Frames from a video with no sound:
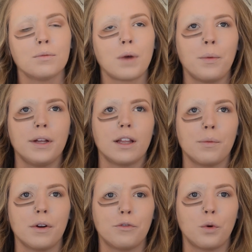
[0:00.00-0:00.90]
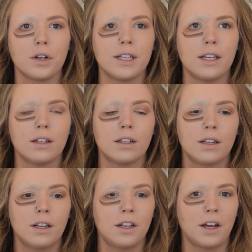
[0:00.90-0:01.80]
probably a little bit of 14,
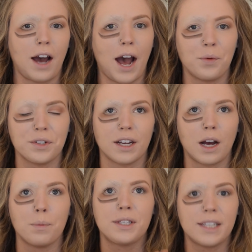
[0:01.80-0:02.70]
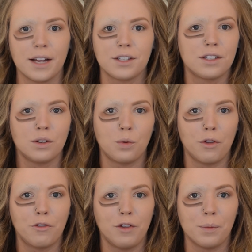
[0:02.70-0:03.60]
I was like obsessed
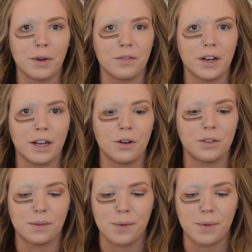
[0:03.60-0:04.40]
with filming videos.